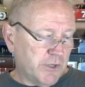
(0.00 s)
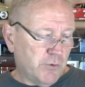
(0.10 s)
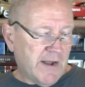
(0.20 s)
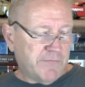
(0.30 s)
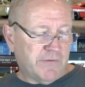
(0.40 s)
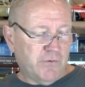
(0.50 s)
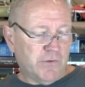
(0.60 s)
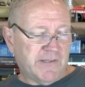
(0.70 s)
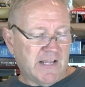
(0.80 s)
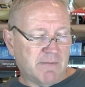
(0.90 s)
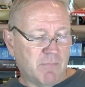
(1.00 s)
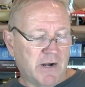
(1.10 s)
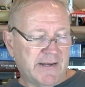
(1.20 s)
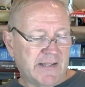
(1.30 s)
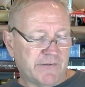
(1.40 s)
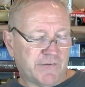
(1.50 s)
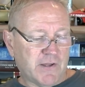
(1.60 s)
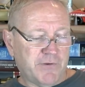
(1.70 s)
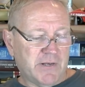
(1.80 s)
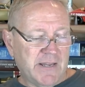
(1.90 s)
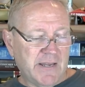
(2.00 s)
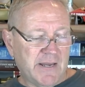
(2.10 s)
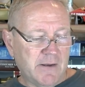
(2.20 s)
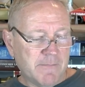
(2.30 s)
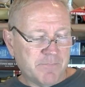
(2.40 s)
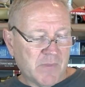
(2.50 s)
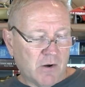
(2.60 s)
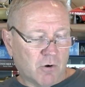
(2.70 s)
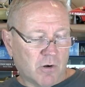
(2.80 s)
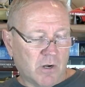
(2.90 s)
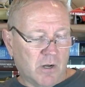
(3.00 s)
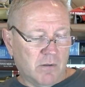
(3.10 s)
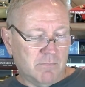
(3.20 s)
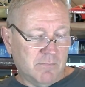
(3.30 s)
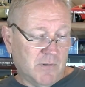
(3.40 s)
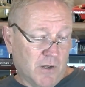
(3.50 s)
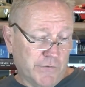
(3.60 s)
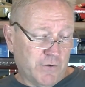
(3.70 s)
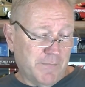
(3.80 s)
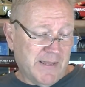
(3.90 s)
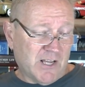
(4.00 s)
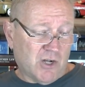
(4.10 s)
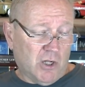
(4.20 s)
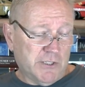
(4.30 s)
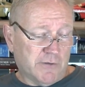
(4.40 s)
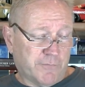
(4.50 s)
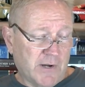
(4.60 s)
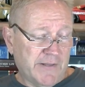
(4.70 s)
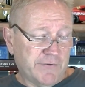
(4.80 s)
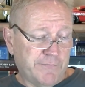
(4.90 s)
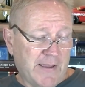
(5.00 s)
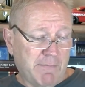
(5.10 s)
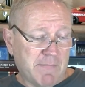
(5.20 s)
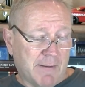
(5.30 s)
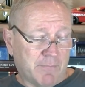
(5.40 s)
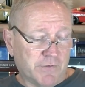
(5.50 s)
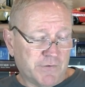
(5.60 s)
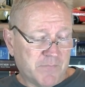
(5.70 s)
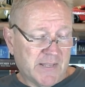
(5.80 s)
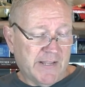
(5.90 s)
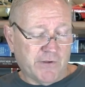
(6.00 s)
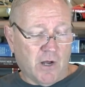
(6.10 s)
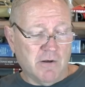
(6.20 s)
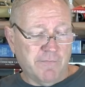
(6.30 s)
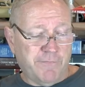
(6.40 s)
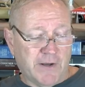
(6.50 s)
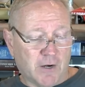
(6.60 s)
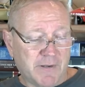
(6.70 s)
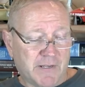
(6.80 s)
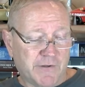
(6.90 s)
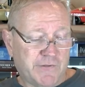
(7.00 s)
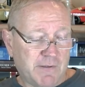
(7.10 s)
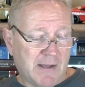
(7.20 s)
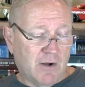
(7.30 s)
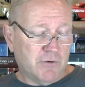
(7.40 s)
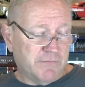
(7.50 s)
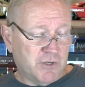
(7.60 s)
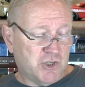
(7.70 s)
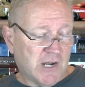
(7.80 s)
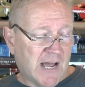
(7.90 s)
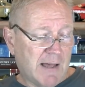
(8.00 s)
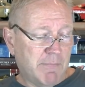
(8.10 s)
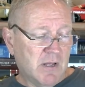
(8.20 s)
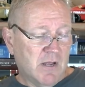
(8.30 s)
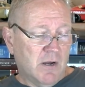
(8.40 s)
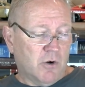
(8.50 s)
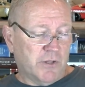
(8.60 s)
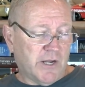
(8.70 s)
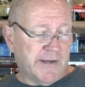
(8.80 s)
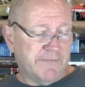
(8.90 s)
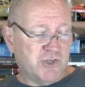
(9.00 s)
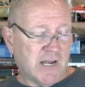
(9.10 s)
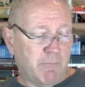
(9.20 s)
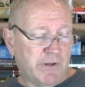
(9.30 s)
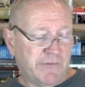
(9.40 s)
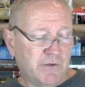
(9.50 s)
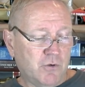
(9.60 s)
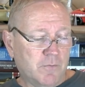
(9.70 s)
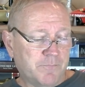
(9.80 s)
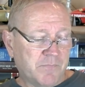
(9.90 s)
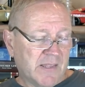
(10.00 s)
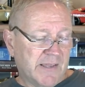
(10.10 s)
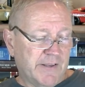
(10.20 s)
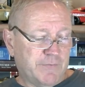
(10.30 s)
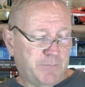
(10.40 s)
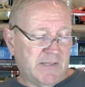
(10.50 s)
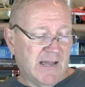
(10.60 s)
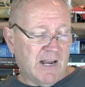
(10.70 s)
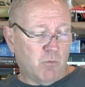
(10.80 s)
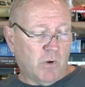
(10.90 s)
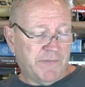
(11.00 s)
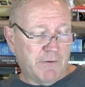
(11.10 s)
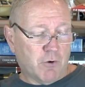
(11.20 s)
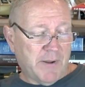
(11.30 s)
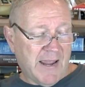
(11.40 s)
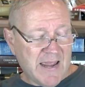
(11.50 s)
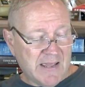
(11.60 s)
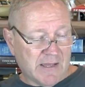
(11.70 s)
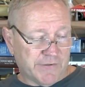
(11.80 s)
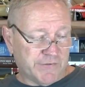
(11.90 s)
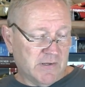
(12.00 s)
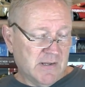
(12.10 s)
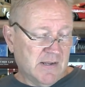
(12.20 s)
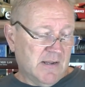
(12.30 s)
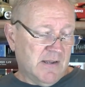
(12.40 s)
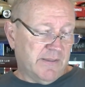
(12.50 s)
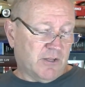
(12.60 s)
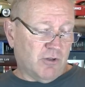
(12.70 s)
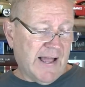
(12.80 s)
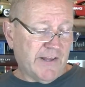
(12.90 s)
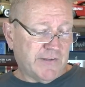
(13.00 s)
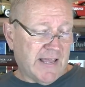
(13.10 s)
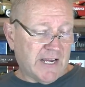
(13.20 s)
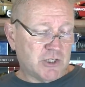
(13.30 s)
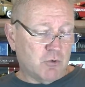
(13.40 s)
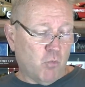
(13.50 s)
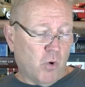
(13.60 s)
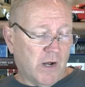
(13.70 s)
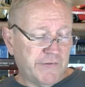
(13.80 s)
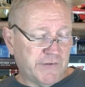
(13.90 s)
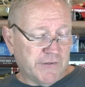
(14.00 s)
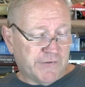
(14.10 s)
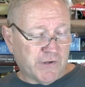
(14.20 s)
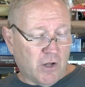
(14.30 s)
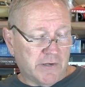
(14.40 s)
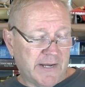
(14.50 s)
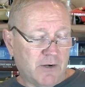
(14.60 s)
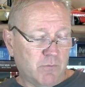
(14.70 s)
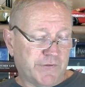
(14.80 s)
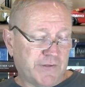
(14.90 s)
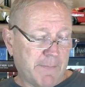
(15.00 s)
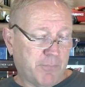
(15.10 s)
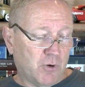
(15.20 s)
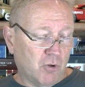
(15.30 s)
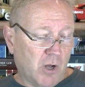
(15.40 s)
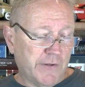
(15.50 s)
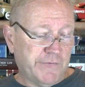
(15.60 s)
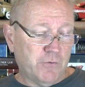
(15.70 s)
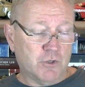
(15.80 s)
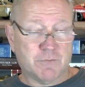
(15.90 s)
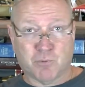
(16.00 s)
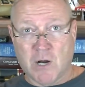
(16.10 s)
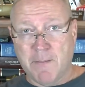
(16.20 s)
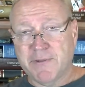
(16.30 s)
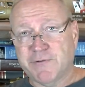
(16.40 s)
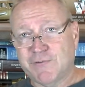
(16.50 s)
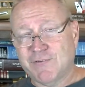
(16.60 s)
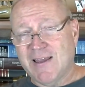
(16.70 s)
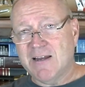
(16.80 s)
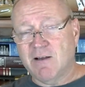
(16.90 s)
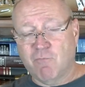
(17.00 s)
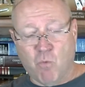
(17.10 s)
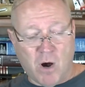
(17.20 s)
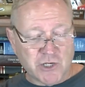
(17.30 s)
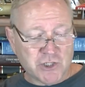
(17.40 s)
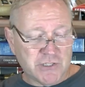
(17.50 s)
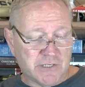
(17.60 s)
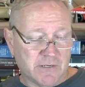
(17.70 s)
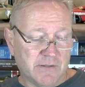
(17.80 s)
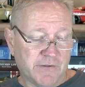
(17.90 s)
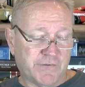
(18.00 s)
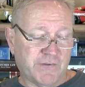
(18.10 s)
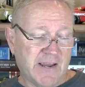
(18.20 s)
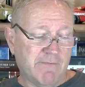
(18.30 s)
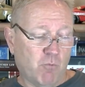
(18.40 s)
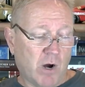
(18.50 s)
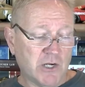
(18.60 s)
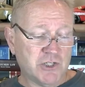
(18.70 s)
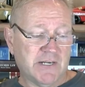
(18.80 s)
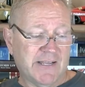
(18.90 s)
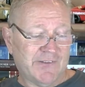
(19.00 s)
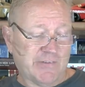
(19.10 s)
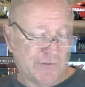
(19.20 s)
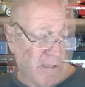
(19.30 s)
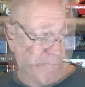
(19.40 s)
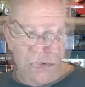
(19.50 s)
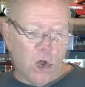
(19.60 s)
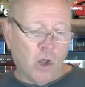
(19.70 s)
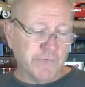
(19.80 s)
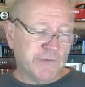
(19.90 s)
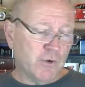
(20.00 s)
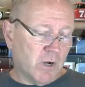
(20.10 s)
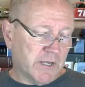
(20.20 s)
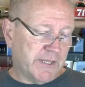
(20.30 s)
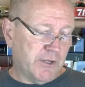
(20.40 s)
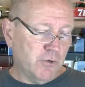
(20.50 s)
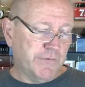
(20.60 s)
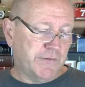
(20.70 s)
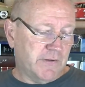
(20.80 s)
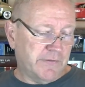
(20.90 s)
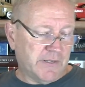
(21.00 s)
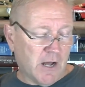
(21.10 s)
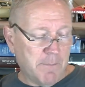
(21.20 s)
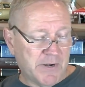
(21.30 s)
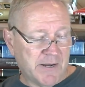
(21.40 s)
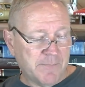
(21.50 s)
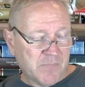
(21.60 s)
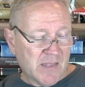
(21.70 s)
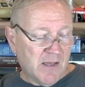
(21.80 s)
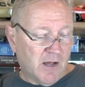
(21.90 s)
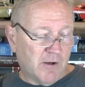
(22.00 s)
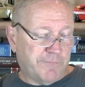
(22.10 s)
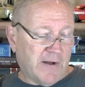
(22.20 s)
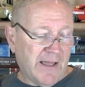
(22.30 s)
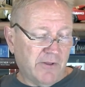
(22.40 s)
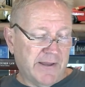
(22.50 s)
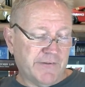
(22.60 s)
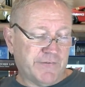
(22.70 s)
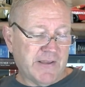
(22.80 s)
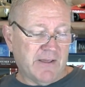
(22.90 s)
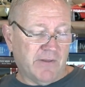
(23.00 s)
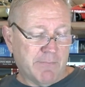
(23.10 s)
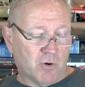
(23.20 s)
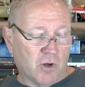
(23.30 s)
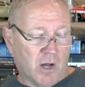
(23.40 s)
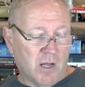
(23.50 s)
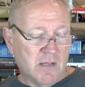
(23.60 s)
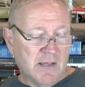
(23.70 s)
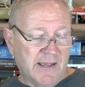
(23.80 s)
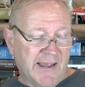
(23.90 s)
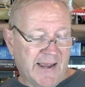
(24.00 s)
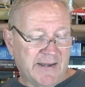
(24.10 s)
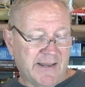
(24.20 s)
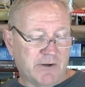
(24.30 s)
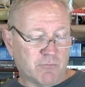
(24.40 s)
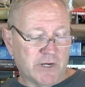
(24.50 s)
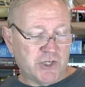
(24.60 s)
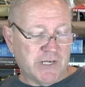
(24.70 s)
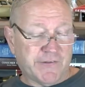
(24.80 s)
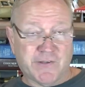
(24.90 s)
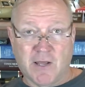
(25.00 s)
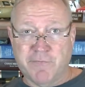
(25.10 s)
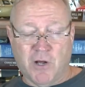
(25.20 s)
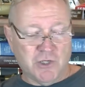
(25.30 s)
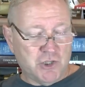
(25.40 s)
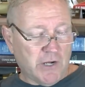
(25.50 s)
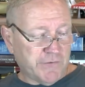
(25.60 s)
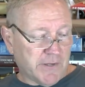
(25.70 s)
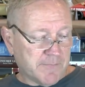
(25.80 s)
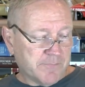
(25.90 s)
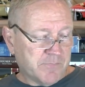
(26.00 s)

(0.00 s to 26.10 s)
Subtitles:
"You have to do it to get the money to get the stuff you need, or also make a call to your friends and family members. It's unfair because the amount of the job or the kind of job we do is beyond what they were paying us." The class action was consolidated with a separate lawsuit which was brought by the state of Washington. The state of Washington itself also accused the company of violating state labor law and enriching itself unjustly.